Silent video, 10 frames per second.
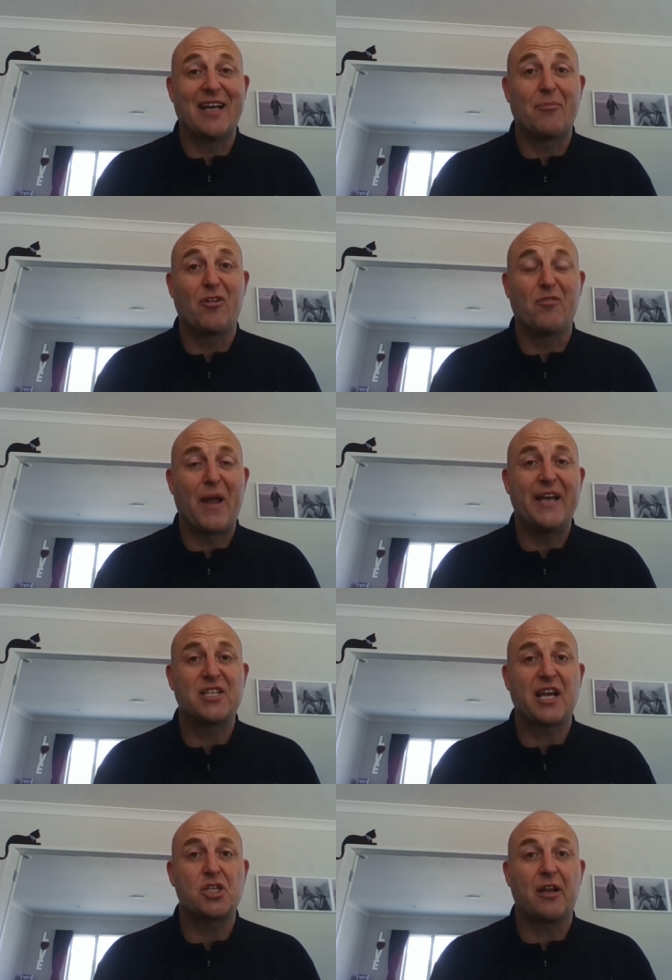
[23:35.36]
did a number of
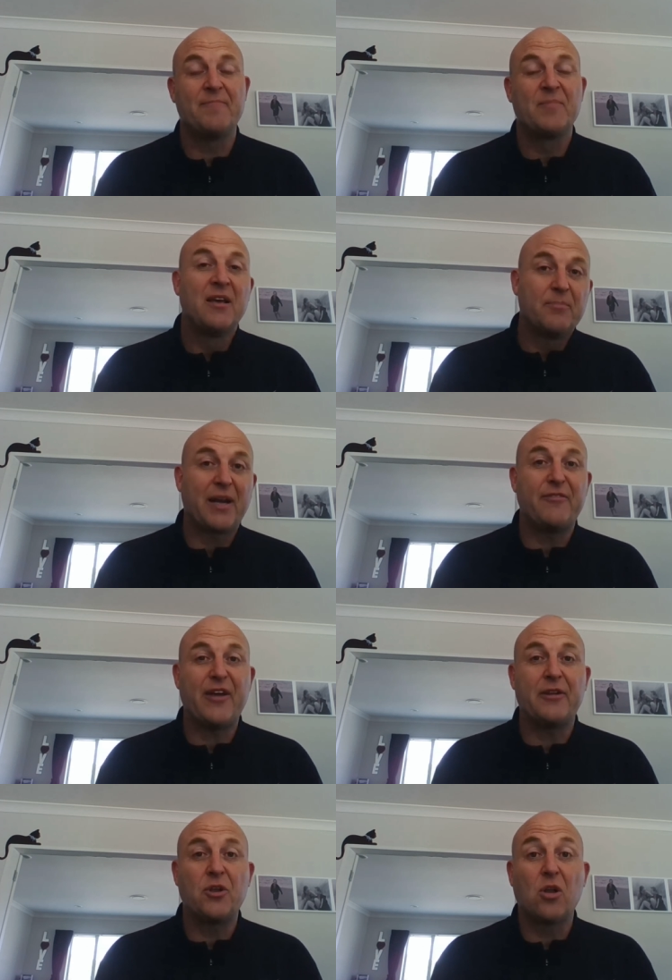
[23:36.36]
players actually. But he
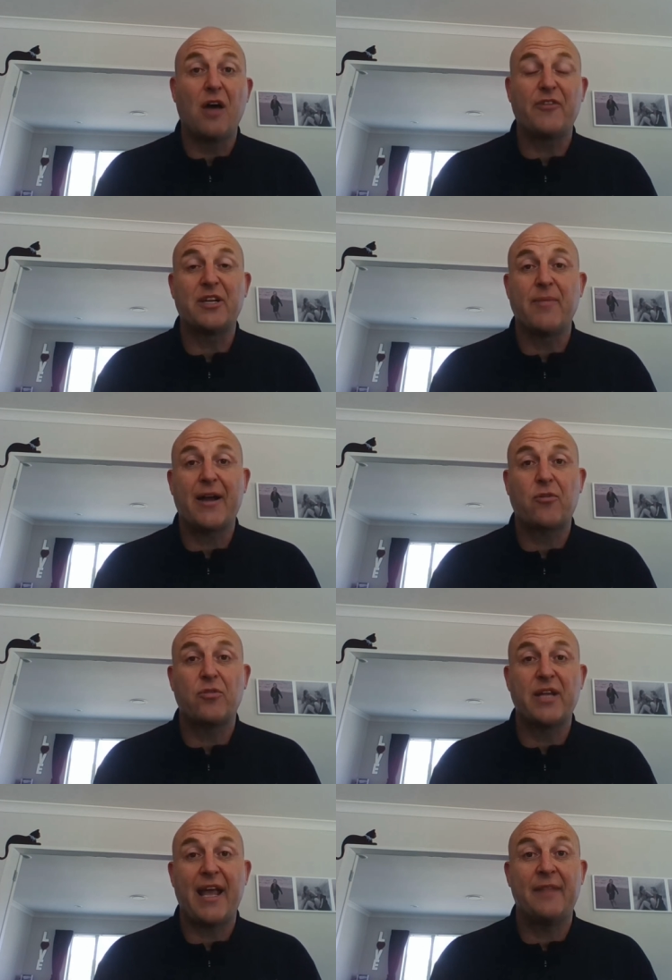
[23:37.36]
found new life under Mark
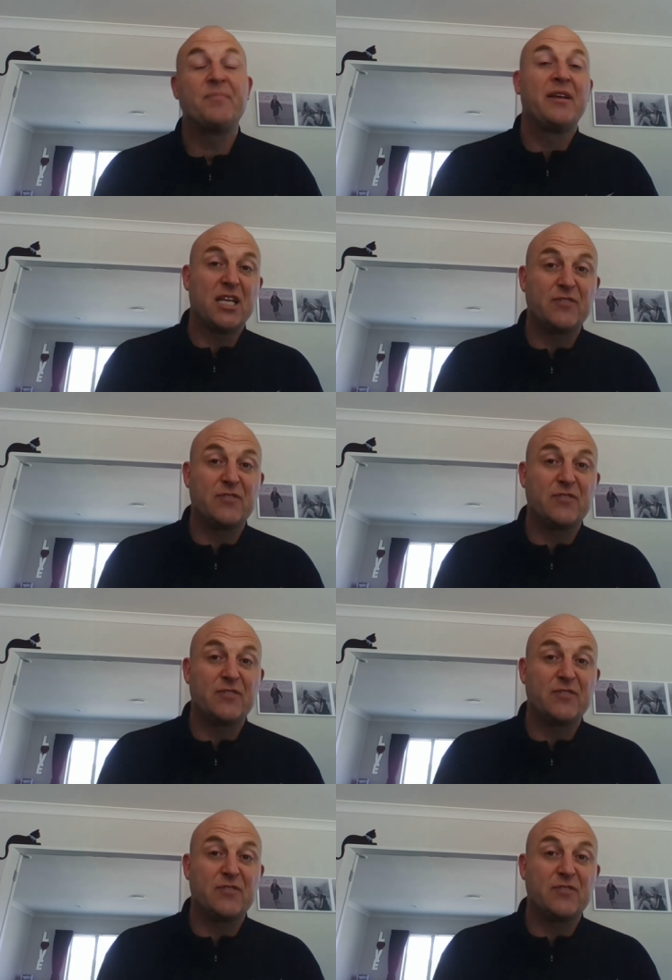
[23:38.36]
Rudan.